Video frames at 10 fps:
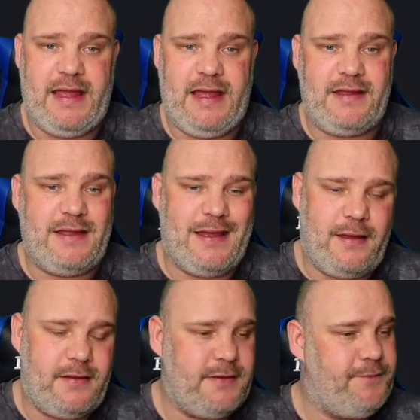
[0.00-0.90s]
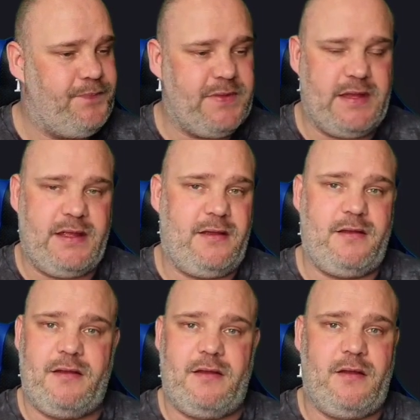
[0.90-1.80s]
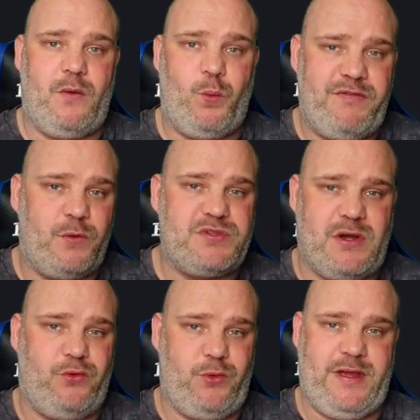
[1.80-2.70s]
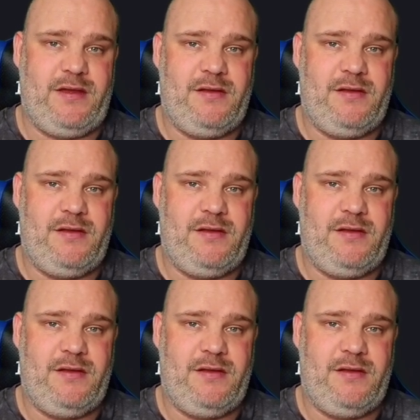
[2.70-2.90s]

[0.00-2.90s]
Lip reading: Yeah, we've all told you it.